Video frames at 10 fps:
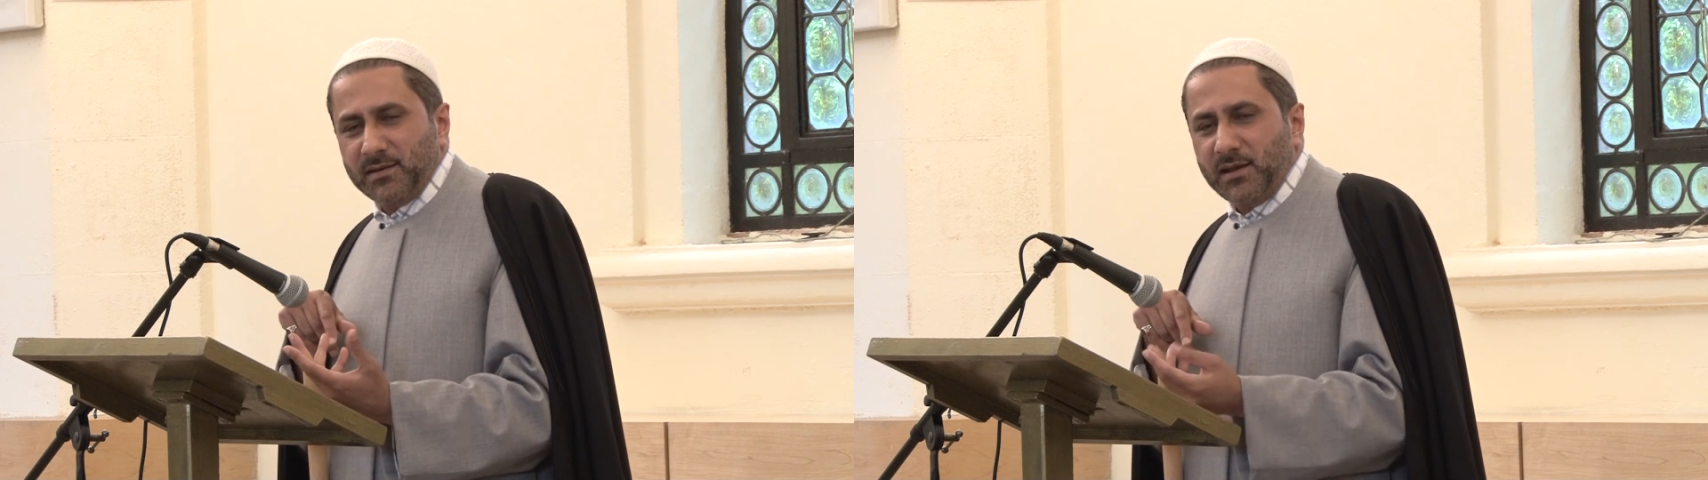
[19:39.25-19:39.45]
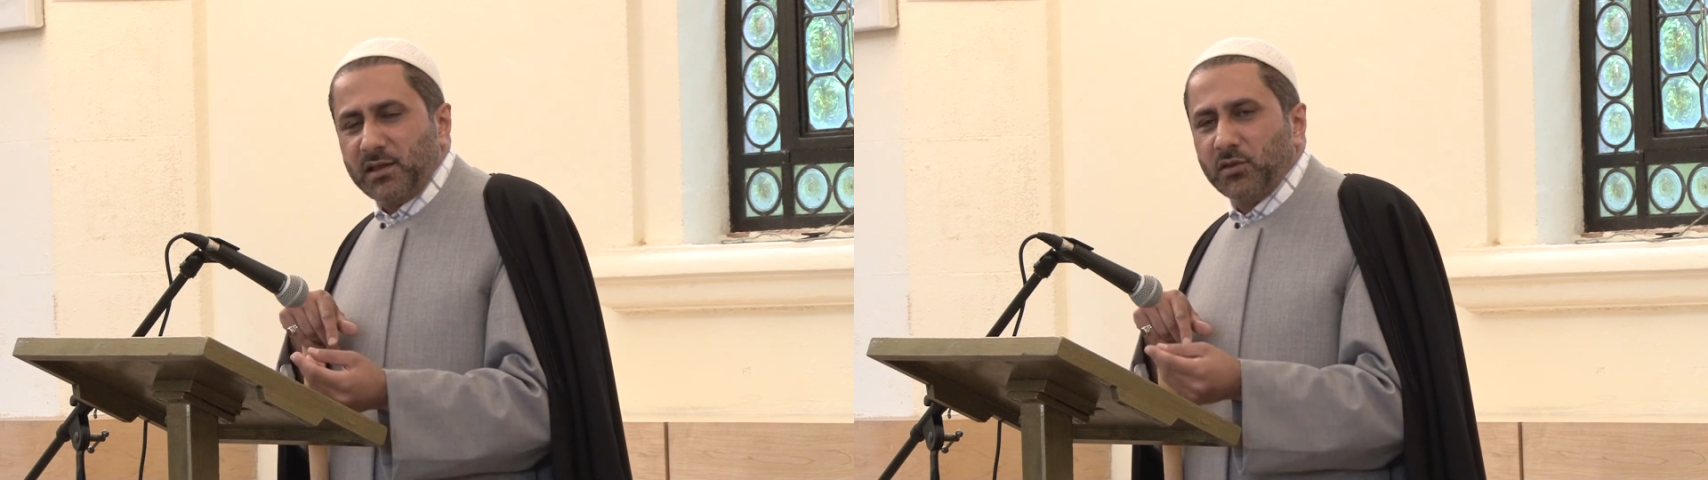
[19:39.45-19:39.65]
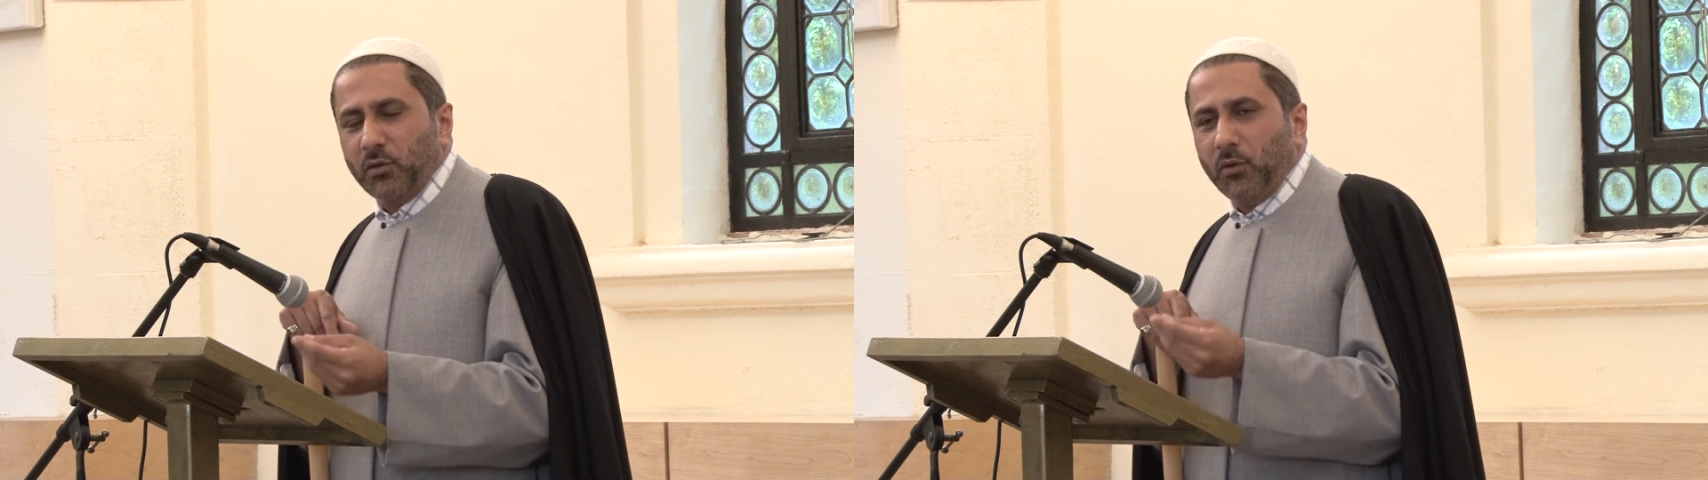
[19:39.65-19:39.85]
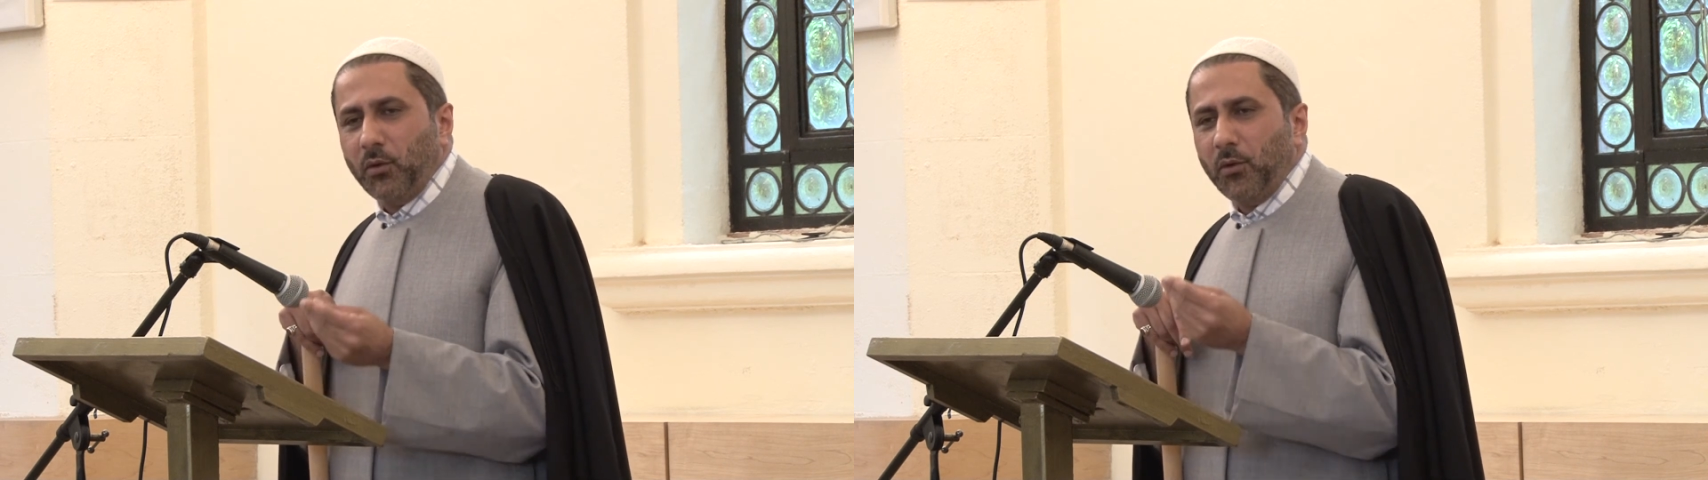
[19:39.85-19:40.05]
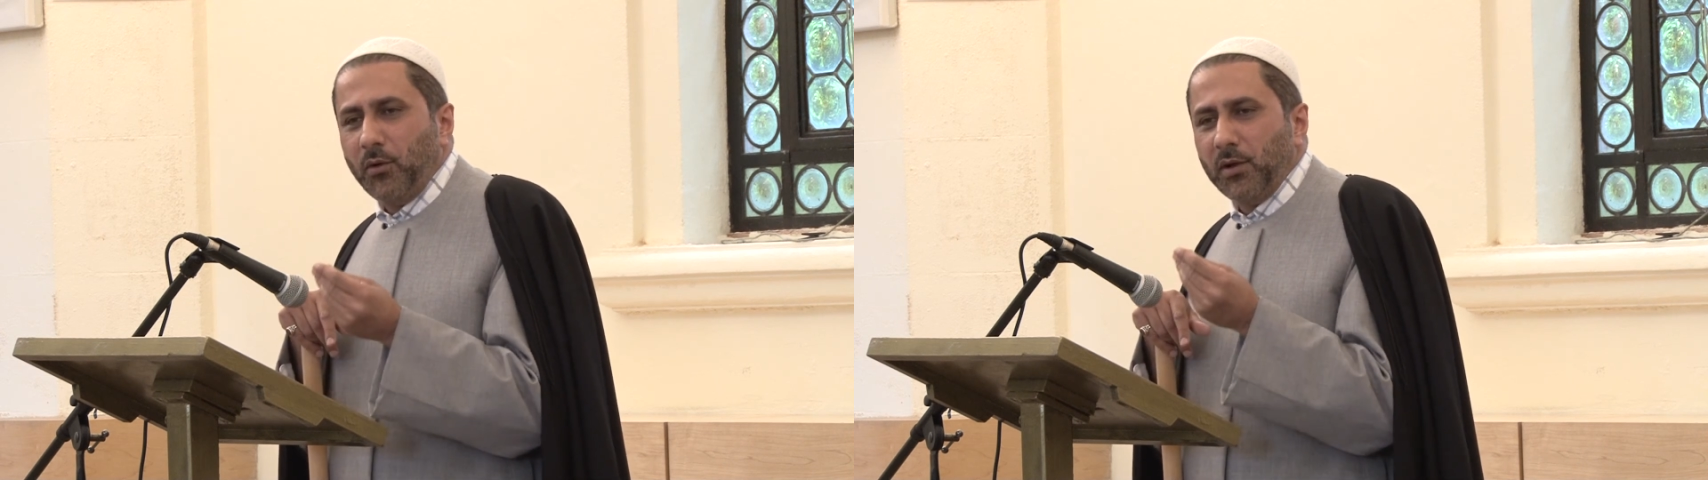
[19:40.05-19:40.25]
that the
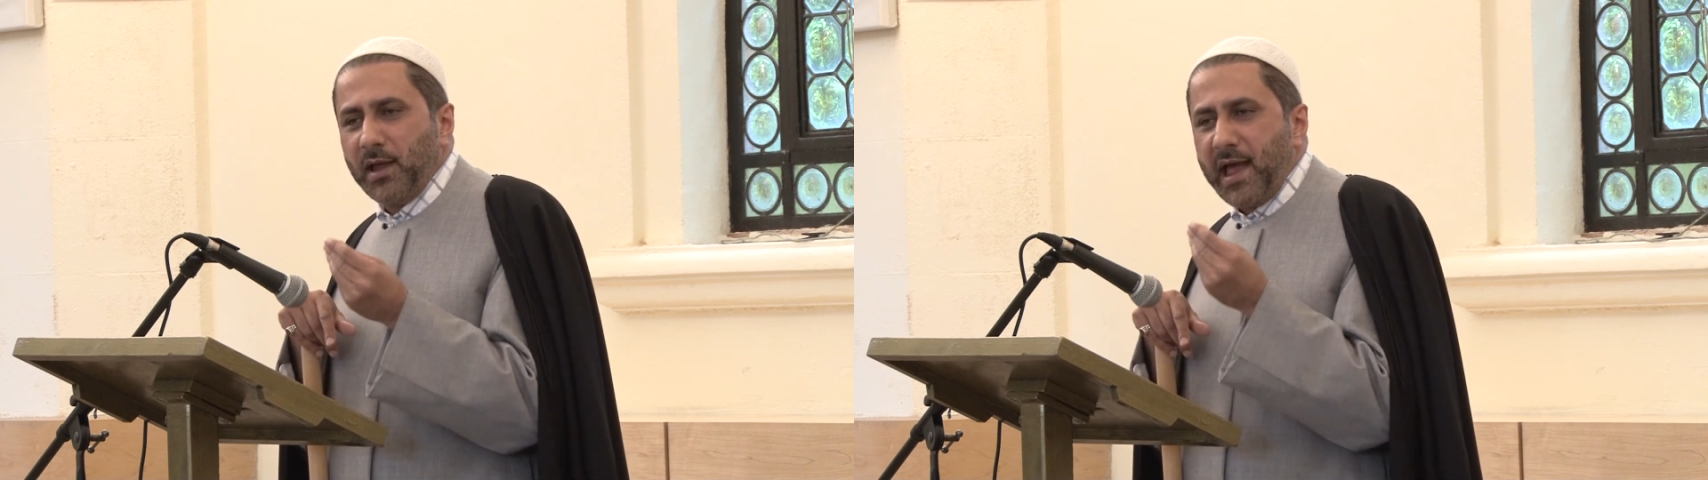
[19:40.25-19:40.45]
whole